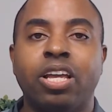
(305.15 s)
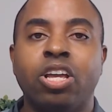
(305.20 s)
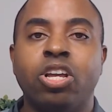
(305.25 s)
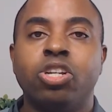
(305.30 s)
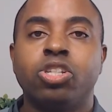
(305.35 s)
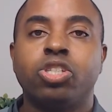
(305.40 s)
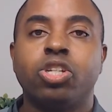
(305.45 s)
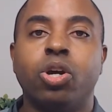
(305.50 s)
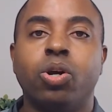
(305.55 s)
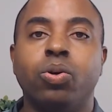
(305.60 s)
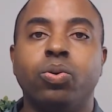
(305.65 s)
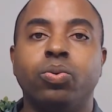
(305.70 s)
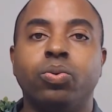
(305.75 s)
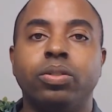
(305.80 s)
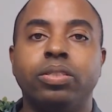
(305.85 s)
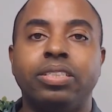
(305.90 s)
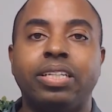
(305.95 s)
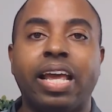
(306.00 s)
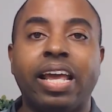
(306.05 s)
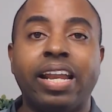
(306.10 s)
So
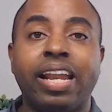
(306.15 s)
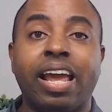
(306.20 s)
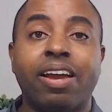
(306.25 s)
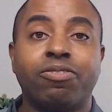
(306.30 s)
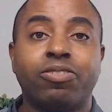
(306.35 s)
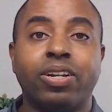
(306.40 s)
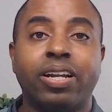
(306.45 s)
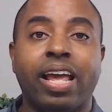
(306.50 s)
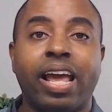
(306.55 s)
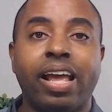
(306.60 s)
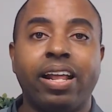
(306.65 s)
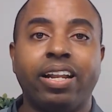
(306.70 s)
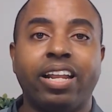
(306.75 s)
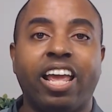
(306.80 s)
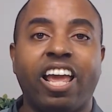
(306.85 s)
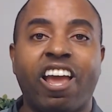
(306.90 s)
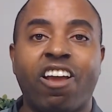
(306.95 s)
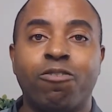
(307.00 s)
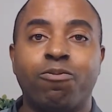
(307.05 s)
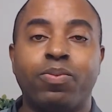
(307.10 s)
then after that, the
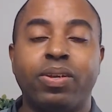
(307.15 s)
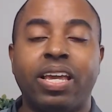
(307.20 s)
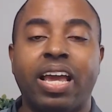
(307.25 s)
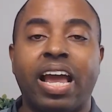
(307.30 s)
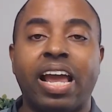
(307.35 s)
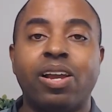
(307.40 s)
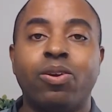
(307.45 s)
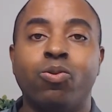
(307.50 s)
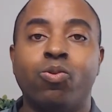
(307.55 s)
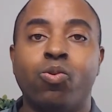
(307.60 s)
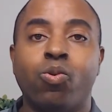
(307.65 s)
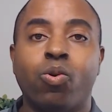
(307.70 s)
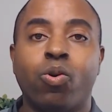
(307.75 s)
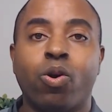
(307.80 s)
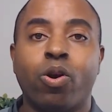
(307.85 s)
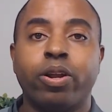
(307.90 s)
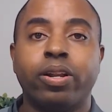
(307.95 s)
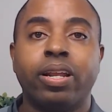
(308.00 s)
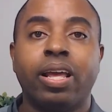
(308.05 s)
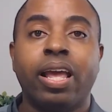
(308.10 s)
FBI
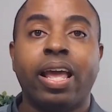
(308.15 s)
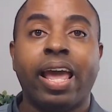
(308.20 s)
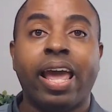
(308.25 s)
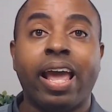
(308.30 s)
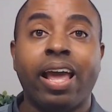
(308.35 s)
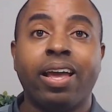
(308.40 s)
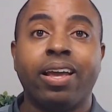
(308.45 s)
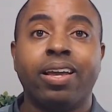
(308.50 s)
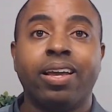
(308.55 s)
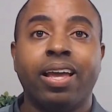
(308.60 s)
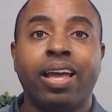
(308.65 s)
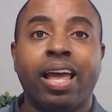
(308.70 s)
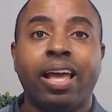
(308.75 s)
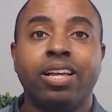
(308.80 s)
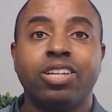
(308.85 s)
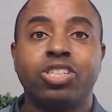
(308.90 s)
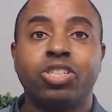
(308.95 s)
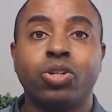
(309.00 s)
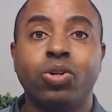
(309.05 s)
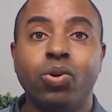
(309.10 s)
warned, hey,
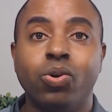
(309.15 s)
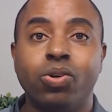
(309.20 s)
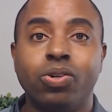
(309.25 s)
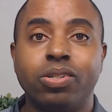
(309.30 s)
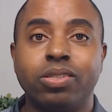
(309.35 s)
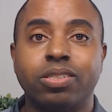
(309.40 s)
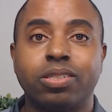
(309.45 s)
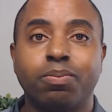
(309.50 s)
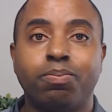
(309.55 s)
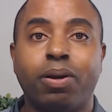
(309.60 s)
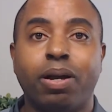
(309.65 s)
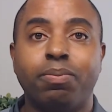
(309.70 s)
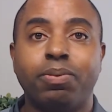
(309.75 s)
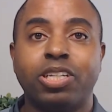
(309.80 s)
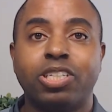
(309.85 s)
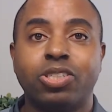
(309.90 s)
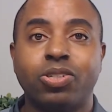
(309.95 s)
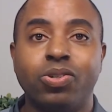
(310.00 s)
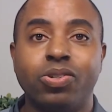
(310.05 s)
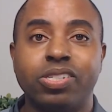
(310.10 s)
schools, public
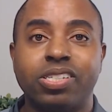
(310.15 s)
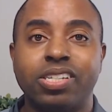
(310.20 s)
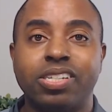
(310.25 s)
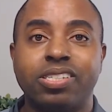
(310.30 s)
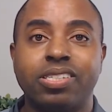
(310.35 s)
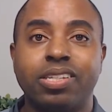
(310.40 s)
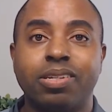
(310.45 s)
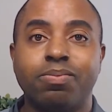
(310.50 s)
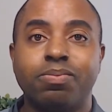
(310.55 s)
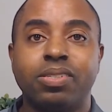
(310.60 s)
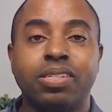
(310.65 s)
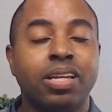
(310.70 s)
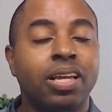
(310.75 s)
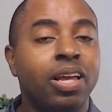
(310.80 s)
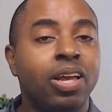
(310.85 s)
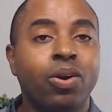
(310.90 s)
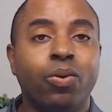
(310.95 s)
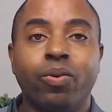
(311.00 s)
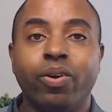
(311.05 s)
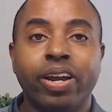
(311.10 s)
school systems,
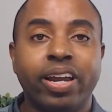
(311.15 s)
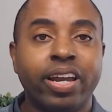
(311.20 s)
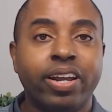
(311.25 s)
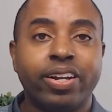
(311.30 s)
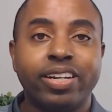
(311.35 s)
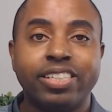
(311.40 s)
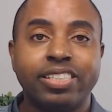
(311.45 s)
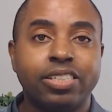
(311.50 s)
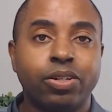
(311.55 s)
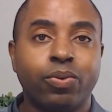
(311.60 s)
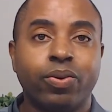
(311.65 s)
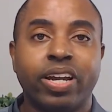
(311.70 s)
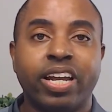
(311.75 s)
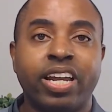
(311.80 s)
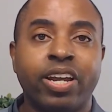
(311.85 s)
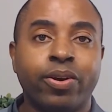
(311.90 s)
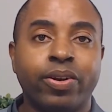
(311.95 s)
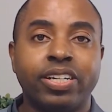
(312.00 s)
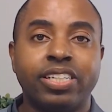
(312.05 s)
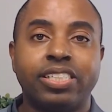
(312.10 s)
we're
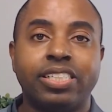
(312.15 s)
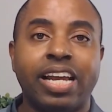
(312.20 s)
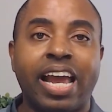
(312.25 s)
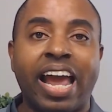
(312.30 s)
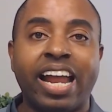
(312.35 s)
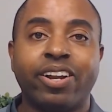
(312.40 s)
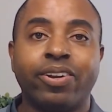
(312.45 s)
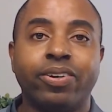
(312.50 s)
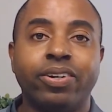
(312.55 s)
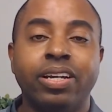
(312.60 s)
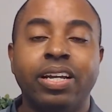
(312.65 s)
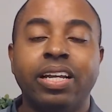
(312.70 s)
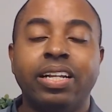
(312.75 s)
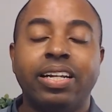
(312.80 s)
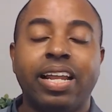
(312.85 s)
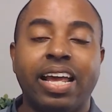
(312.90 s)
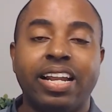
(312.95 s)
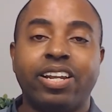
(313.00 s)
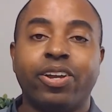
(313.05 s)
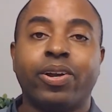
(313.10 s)
hearing chatter
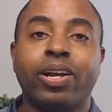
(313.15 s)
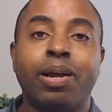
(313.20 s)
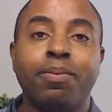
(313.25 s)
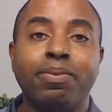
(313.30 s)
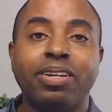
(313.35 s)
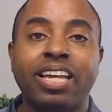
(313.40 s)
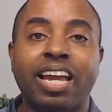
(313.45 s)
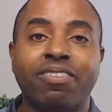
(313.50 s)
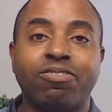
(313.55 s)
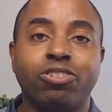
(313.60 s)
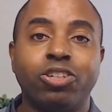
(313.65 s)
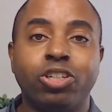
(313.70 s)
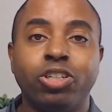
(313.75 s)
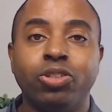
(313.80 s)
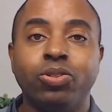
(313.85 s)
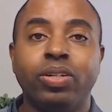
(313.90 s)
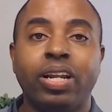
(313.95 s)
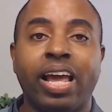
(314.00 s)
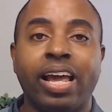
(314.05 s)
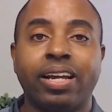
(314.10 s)
that they're coming after you
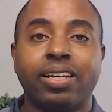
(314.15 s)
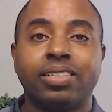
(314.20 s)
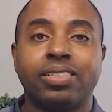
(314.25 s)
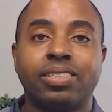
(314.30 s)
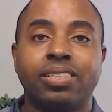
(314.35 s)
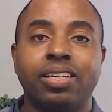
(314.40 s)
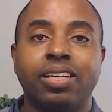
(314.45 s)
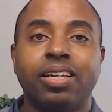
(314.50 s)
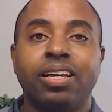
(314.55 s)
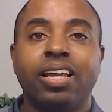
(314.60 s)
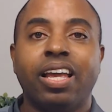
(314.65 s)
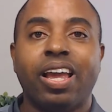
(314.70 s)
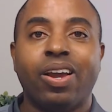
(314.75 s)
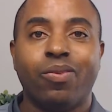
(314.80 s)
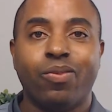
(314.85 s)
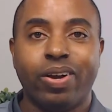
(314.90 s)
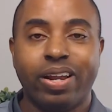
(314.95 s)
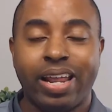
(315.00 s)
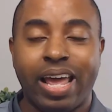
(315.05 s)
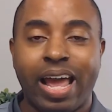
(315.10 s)
next. And
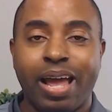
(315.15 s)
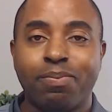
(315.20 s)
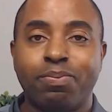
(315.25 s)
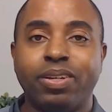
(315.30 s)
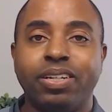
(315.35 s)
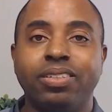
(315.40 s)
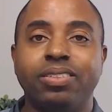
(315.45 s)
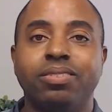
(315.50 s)
what happened?